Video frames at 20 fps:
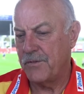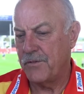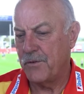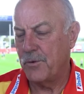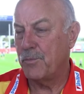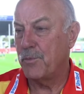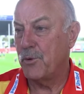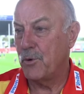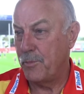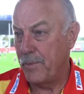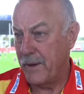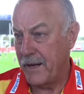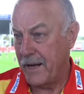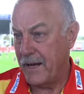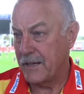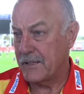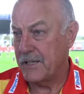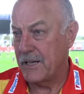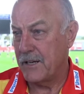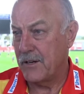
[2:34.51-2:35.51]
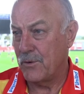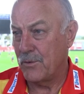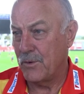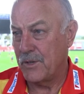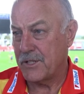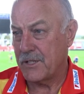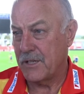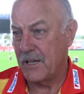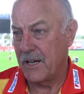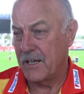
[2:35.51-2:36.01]
Football Park down at
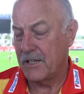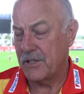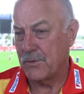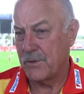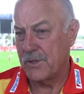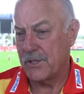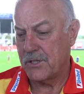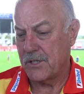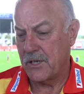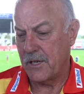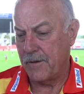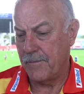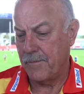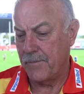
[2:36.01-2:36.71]
West Lakes was